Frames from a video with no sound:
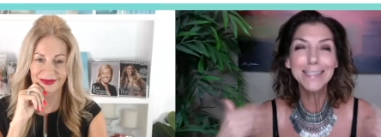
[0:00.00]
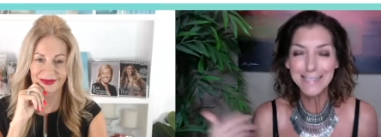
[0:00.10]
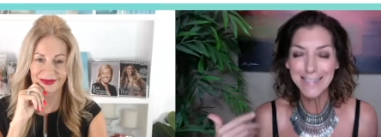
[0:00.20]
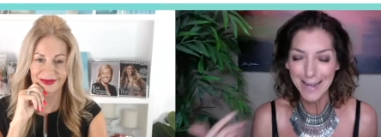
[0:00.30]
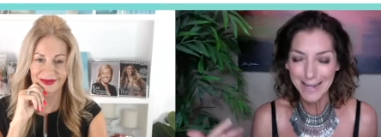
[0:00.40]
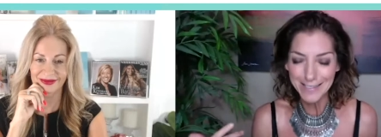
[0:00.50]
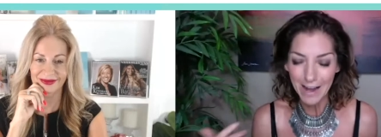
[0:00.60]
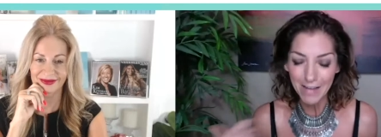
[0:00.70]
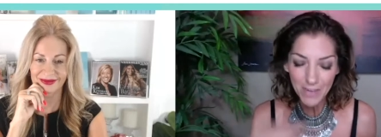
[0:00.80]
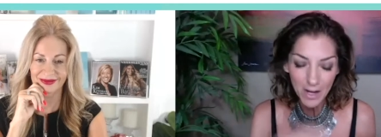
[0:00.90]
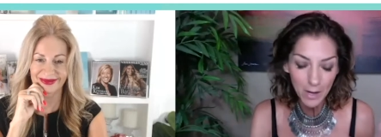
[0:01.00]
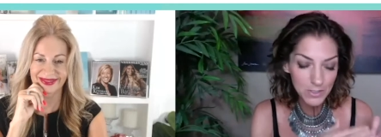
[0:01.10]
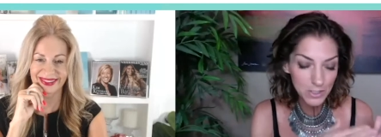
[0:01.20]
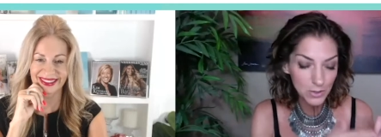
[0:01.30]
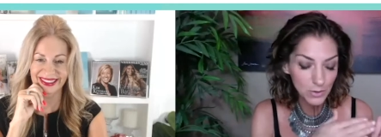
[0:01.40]
Speaker 1: days I've come
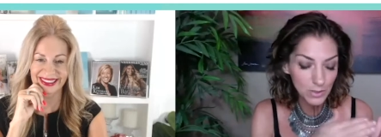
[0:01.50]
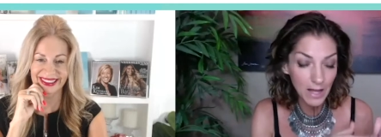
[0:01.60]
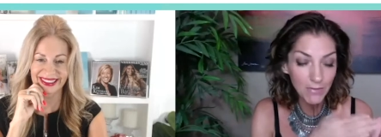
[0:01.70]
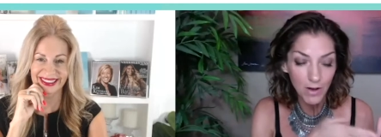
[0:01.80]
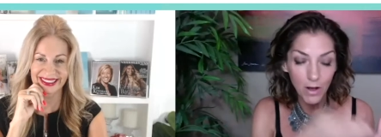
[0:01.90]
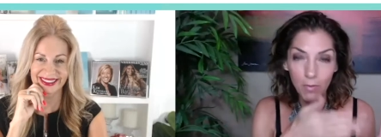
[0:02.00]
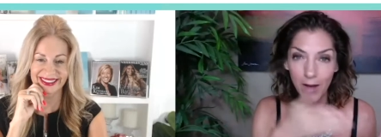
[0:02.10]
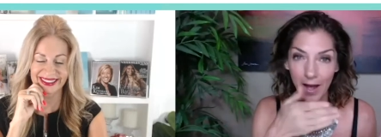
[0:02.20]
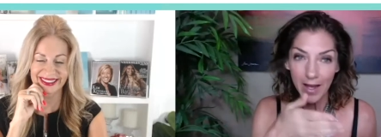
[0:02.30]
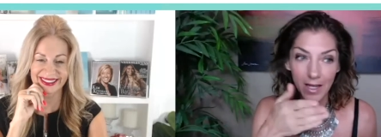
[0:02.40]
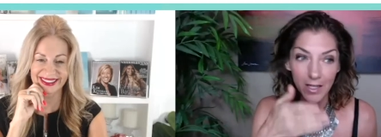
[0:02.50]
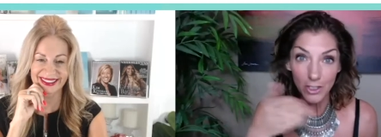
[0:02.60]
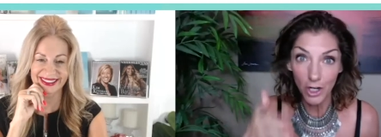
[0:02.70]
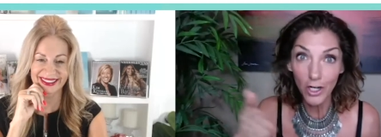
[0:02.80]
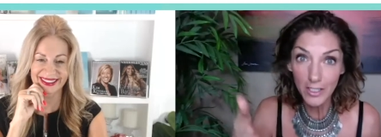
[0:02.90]
to love all my
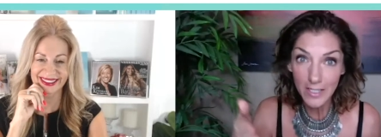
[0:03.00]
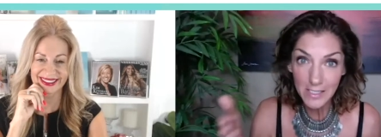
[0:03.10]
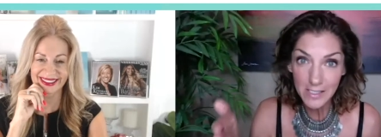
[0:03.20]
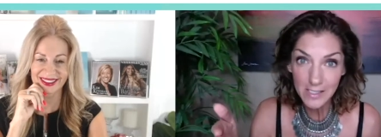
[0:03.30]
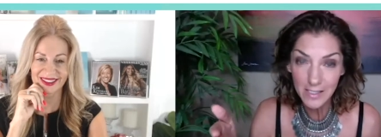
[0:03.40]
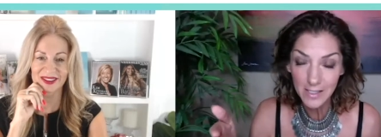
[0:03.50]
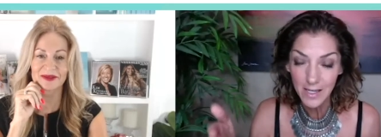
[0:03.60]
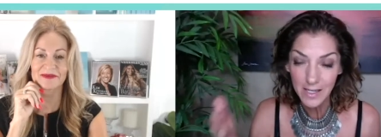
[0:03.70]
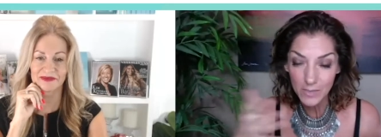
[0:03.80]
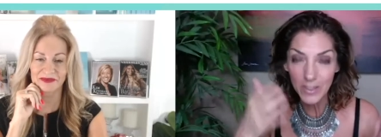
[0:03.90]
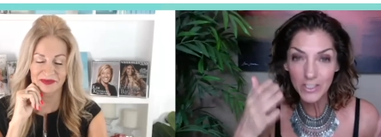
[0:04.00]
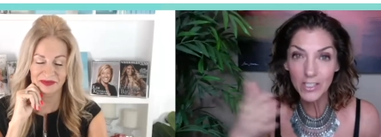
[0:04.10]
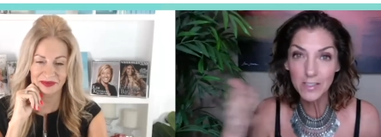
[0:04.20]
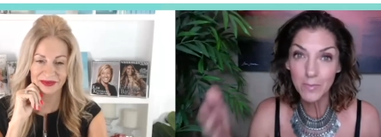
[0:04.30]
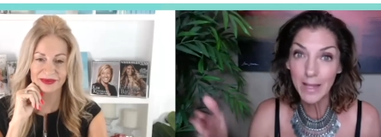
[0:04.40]
darkness as much
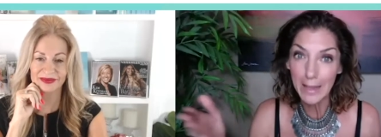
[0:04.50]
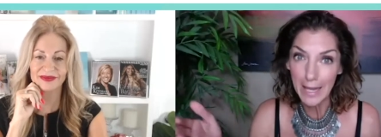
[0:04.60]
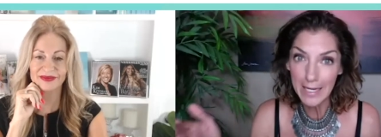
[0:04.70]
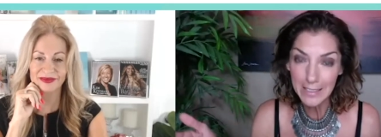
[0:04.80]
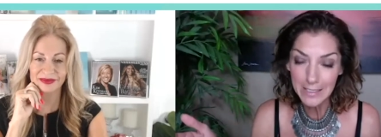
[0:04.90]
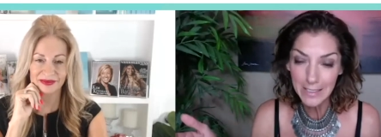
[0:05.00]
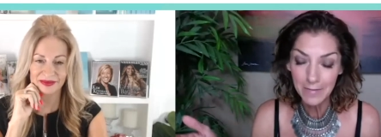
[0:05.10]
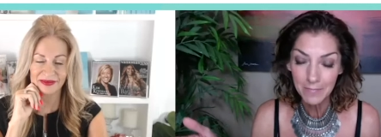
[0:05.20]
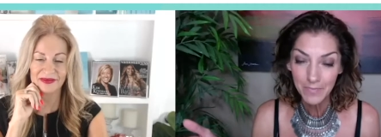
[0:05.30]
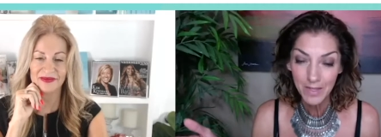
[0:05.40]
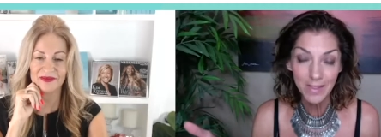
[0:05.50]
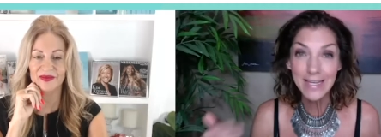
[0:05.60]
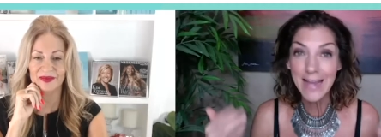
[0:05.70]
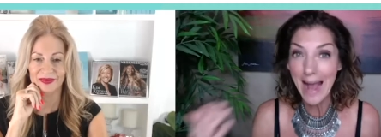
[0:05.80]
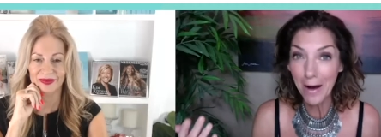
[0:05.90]
as my light, that
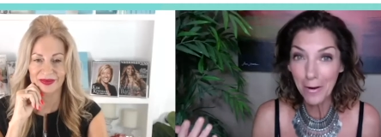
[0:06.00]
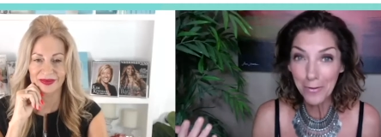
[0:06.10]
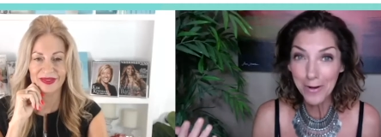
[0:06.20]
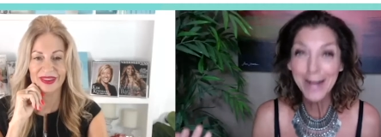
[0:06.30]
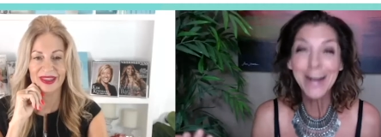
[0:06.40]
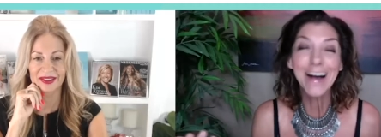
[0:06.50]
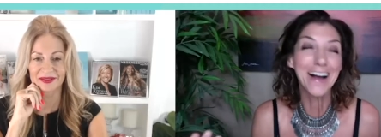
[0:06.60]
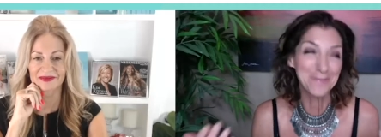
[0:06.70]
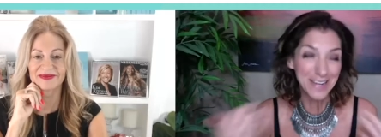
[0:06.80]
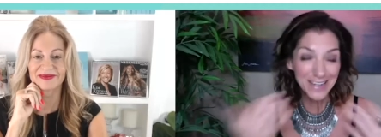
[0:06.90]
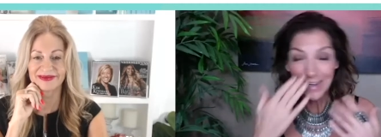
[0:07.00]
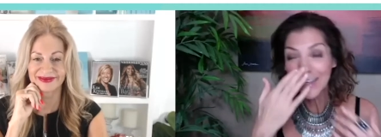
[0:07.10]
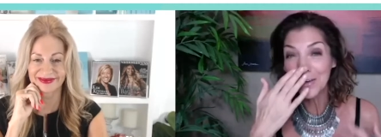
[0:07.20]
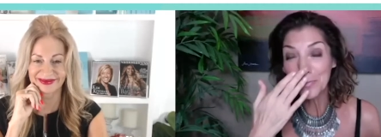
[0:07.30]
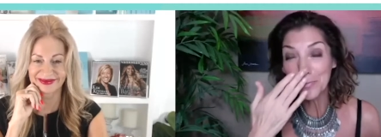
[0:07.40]
now, I mean,
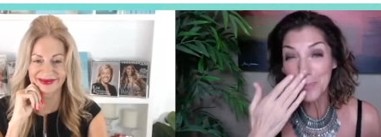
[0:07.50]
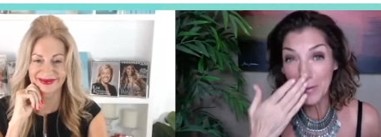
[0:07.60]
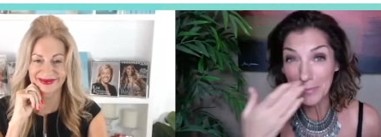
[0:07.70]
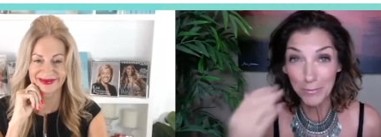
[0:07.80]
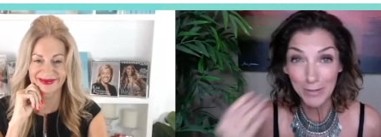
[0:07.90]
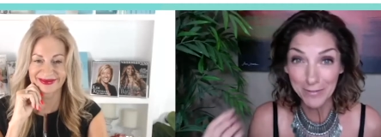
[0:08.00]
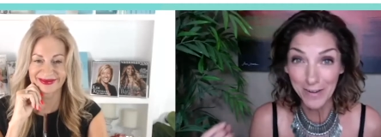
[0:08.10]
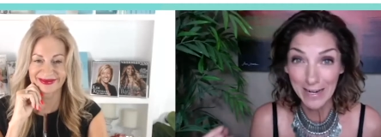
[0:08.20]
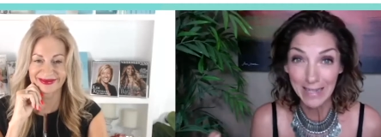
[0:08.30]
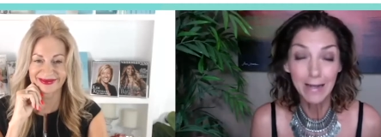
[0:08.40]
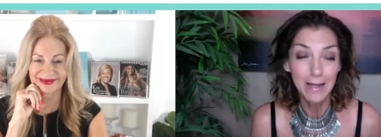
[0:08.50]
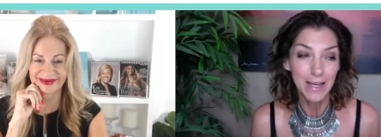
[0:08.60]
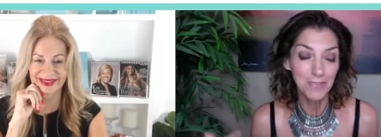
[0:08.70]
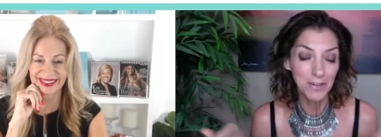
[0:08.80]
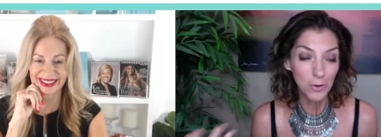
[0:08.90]
it would probably be really funny
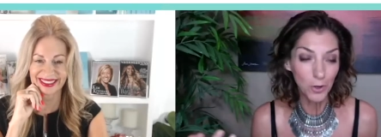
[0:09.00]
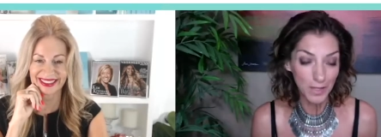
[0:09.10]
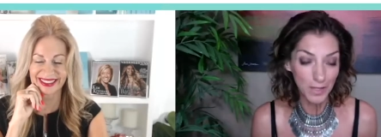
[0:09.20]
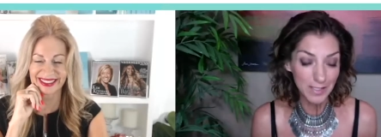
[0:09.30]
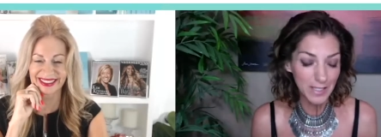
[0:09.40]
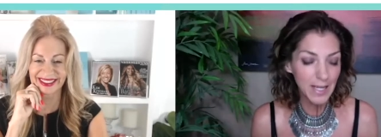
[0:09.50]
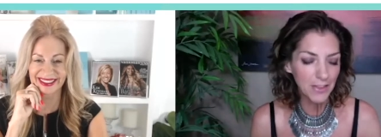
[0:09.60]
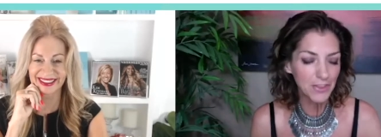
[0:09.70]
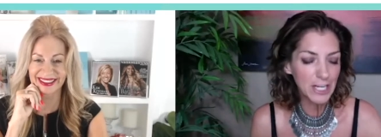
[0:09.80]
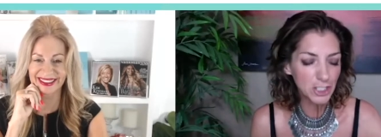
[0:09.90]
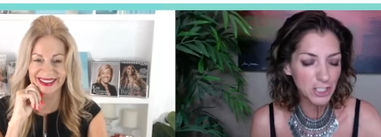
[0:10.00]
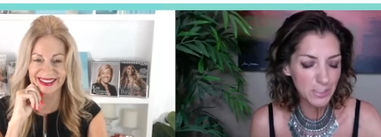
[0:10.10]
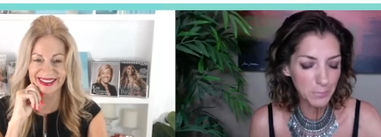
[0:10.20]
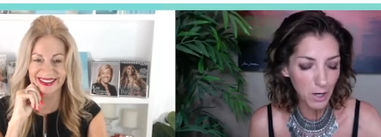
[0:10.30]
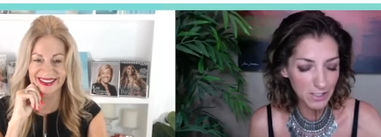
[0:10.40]
if in court they said, yeah, I think she's a
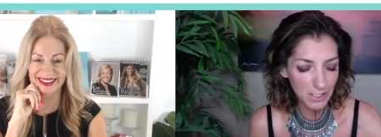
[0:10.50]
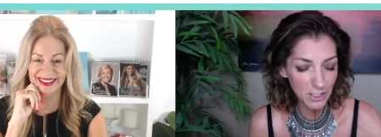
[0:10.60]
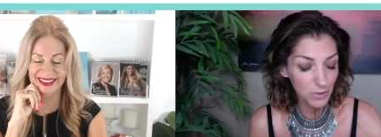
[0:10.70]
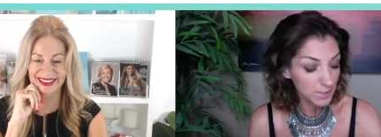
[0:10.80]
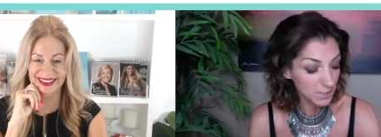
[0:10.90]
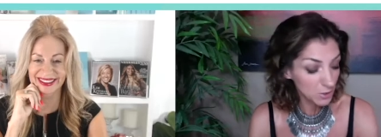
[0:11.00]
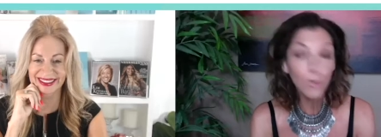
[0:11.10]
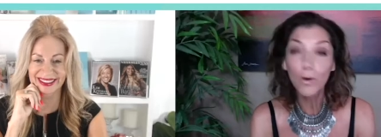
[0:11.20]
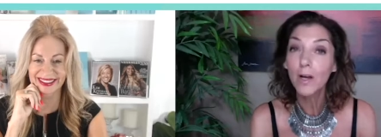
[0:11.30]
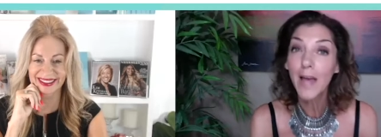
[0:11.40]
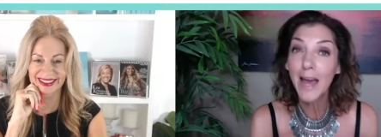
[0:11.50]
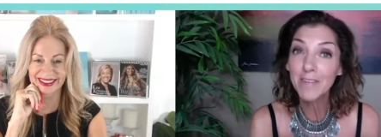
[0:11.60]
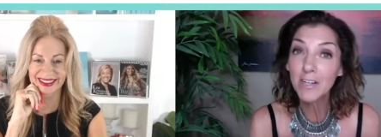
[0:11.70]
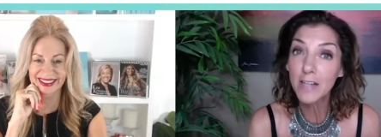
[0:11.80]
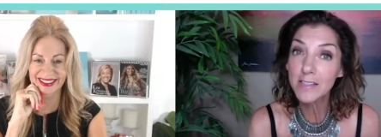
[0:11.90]
prostitute. And I said, oh,
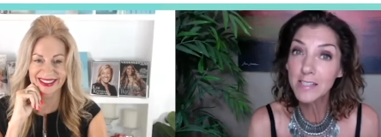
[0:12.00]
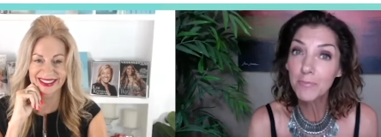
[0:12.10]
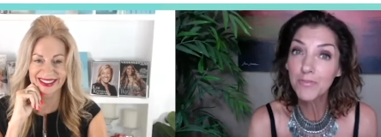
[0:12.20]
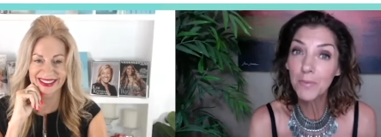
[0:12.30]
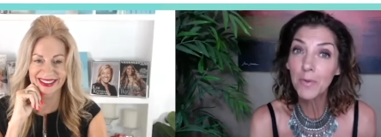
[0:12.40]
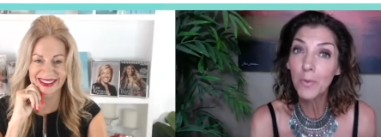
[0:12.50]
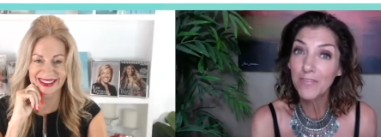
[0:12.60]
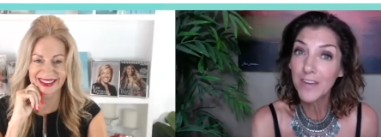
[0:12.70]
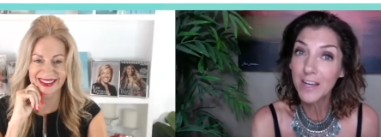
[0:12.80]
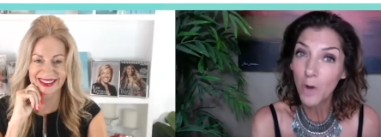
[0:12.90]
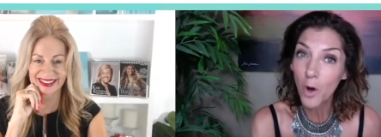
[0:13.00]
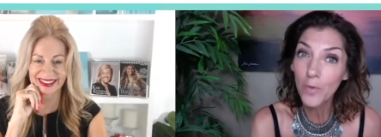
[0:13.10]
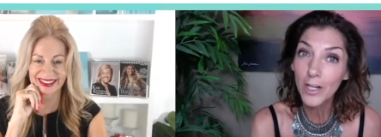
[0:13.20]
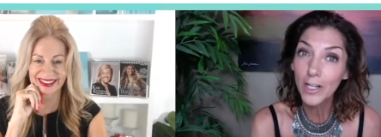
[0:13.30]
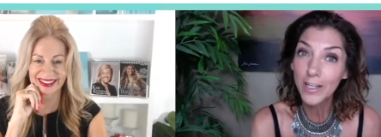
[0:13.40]
haven't got some from the wifey at home. Are
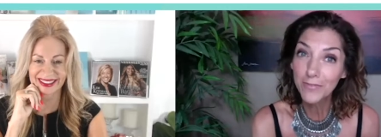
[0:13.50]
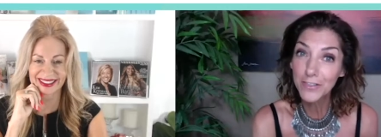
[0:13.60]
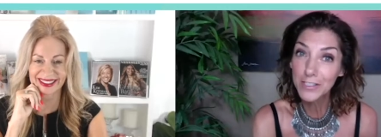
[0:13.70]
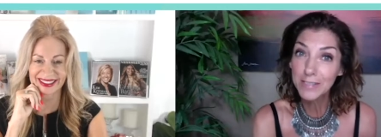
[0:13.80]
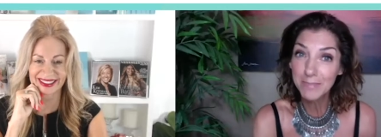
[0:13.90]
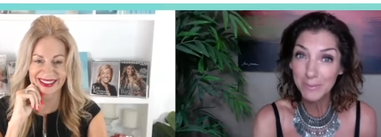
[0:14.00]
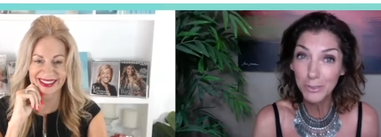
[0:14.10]
you looking for some? Would you